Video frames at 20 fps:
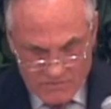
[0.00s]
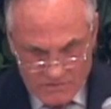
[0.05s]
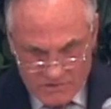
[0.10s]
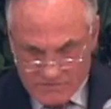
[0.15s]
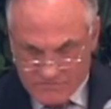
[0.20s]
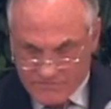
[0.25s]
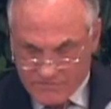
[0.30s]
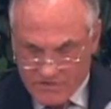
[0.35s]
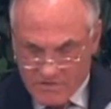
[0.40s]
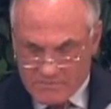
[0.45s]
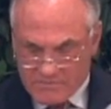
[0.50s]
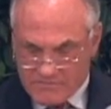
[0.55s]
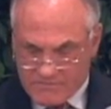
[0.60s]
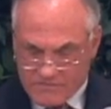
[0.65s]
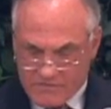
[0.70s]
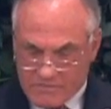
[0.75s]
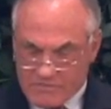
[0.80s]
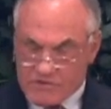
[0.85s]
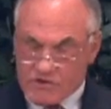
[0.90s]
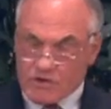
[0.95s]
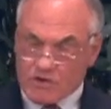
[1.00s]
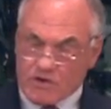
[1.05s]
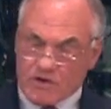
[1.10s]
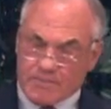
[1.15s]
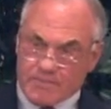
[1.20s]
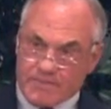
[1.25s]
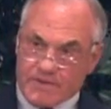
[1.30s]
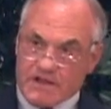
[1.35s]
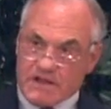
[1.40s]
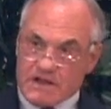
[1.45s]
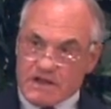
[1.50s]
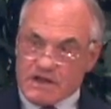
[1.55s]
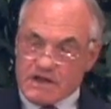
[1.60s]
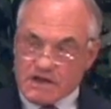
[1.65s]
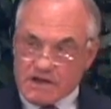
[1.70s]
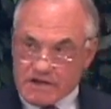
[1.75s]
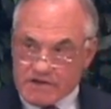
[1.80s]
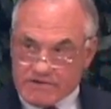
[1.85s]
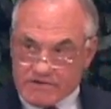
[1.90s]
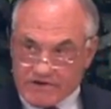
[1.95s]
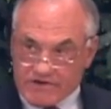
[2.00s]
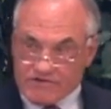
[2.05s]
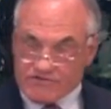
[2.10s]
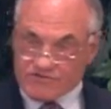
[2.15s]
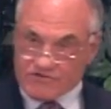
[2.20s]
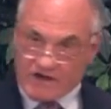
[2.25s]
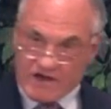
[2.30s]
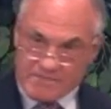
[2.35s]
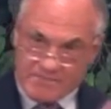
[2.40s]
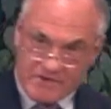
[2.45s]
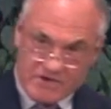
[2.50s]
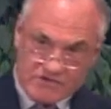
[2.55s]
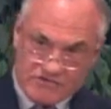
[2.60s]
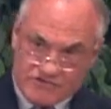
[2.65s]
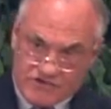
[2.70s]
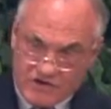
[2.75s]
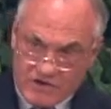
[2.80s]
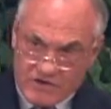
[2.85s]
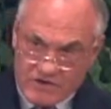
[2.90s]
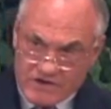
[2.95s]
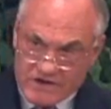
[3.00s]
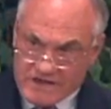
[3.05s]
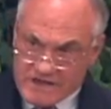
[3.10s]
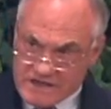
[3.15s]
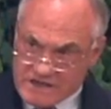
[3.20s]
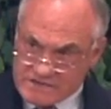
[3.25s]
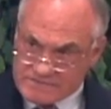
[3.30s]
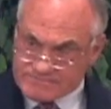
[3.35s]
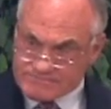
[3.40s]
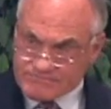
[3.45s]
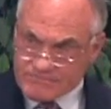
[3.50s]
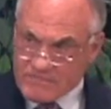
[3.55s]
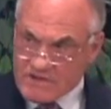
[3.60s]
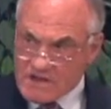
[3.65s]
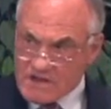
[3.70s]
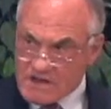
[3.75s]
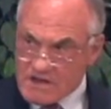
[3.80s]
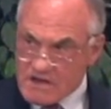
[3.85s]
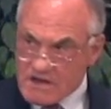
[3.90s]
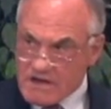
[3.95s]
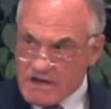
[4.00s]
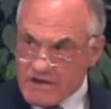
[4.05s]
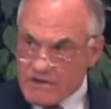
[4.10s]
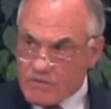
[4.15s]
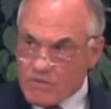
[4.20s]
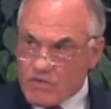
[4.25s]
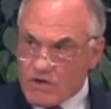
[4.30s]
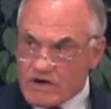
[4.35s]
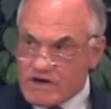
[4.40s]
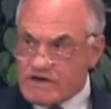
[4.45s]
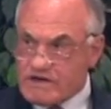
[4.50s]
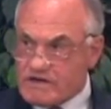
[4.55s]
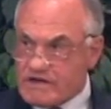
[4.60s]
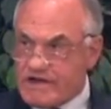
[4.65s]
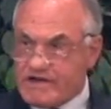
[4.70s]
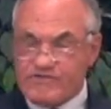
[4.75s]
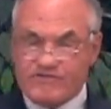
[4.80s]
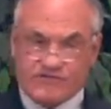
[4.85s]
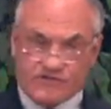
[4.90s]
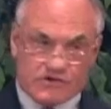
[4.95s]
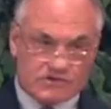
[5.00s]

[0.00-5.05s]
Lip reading: over from Europe, escaping tyranny, wanting and